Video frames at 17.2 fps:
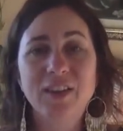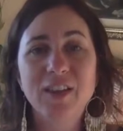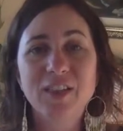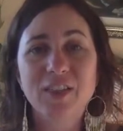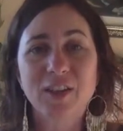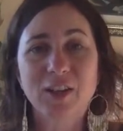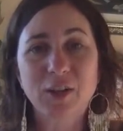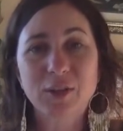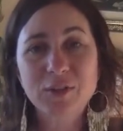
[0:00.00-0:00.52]

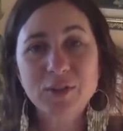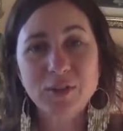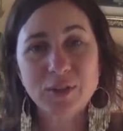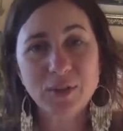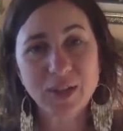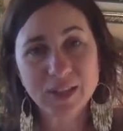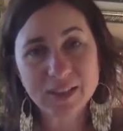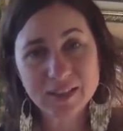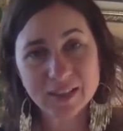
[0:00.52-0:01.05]
the closer you
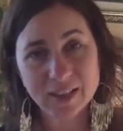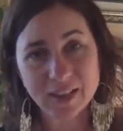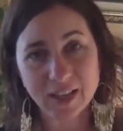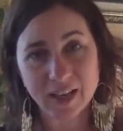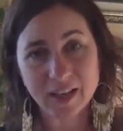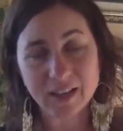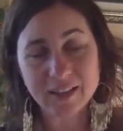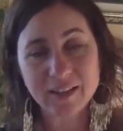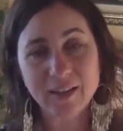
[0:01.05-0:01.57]
get to
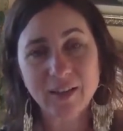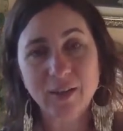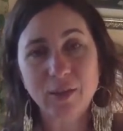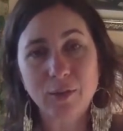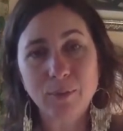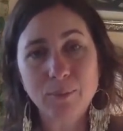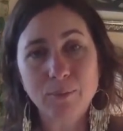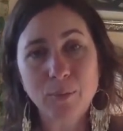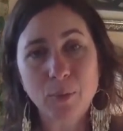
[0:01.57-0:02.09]
that,
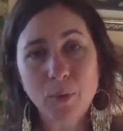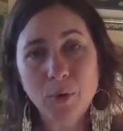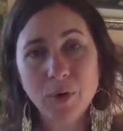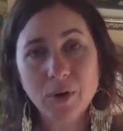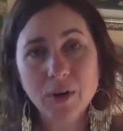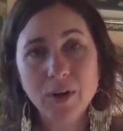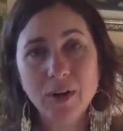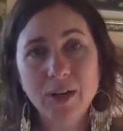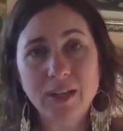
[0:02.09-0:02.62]
the more